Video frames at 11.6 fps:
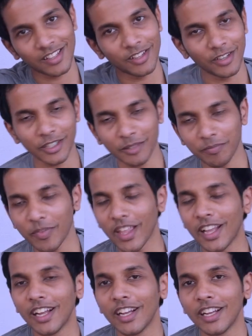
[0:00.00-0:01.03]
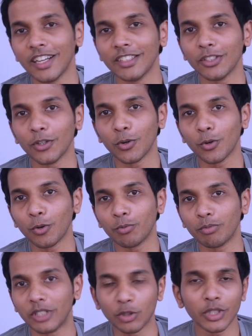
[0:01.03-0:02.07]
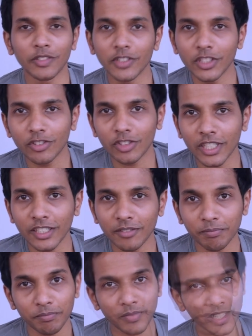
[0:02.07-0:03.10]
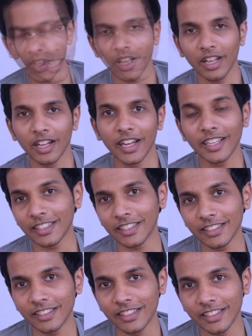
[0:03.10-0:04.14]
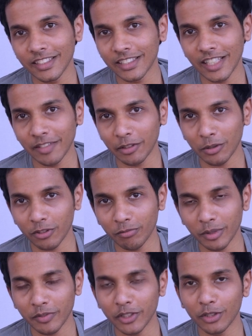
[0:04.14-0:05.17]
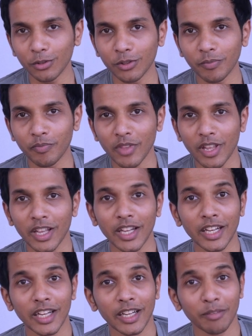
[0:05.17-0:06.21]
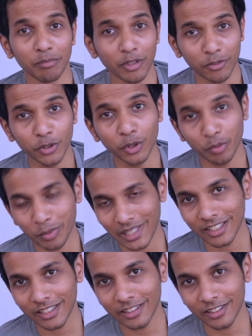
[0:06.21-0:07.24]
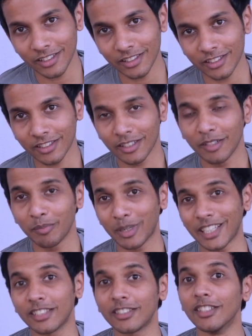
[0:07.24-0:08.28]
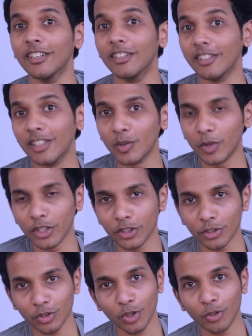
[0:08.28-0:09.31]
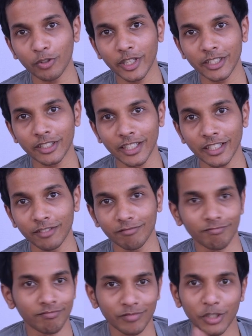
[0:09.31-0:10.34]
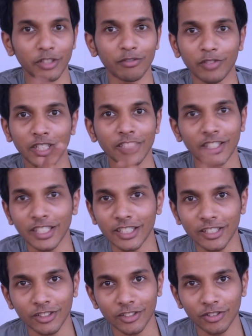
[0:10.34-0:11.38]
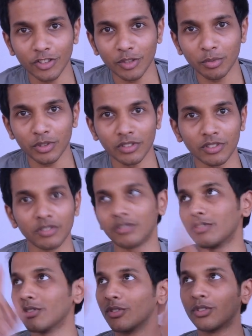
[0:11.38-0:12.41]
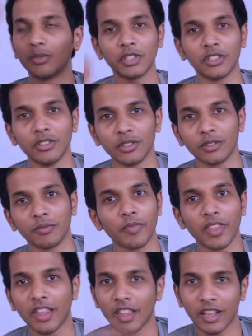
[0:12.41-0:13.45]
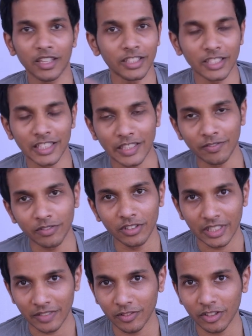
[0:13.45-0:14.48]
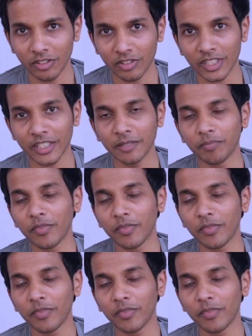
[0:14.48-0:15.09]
Okay, so do give this a try. And as I say in every one of my videos, before you practice this, practice the earlier versions of headstand. You can find the link in the description or over here. Just give that a try.